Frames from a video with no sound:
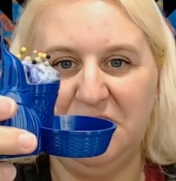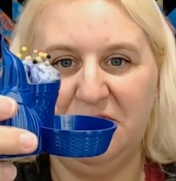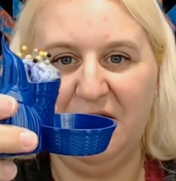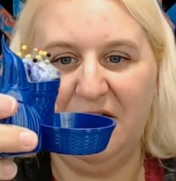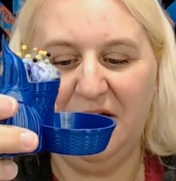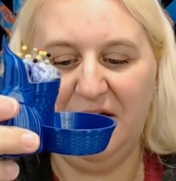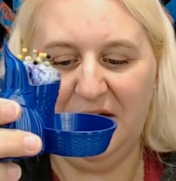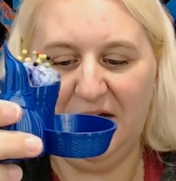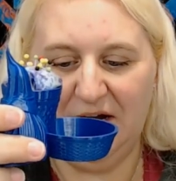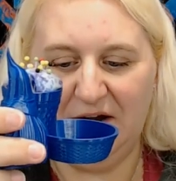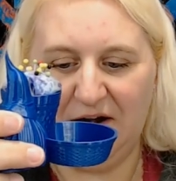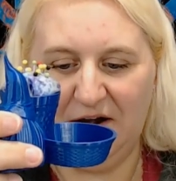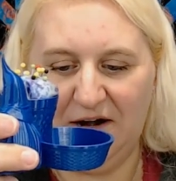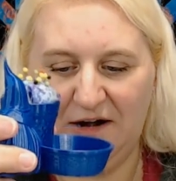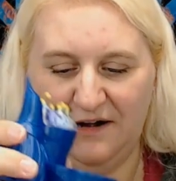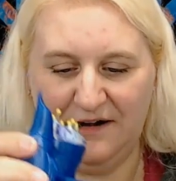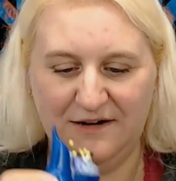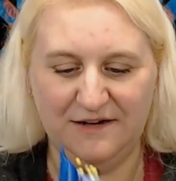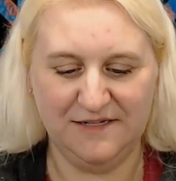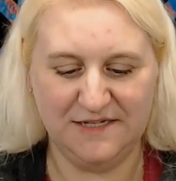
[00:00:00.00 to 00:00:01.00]
right
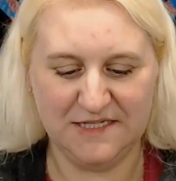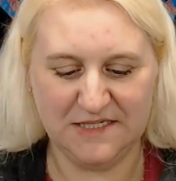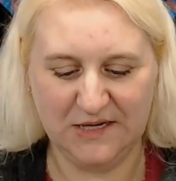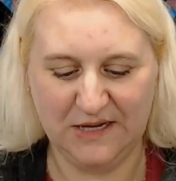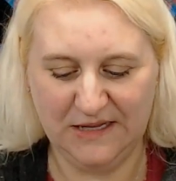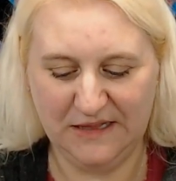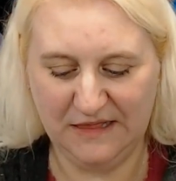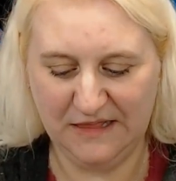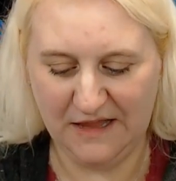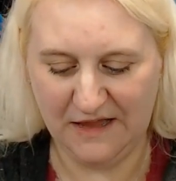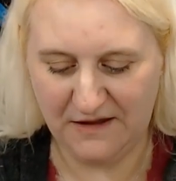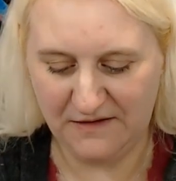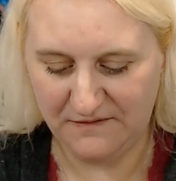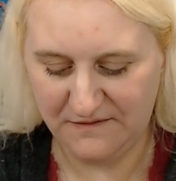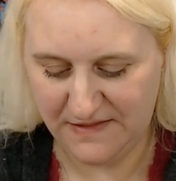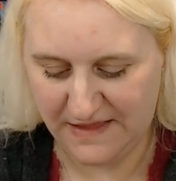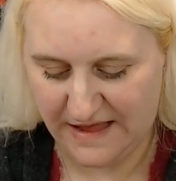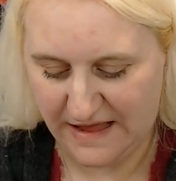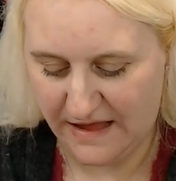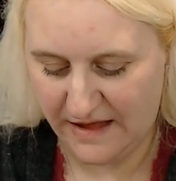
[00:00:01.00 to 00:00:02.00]
here. So I love
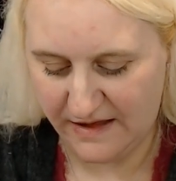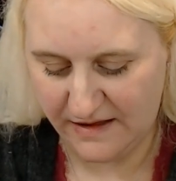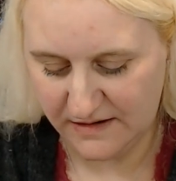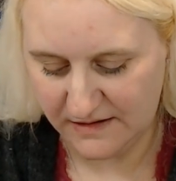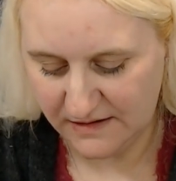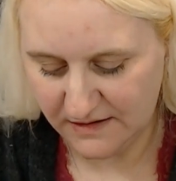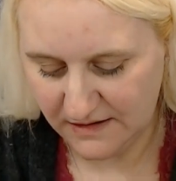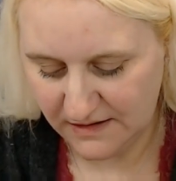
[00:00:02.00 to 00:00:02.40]
that.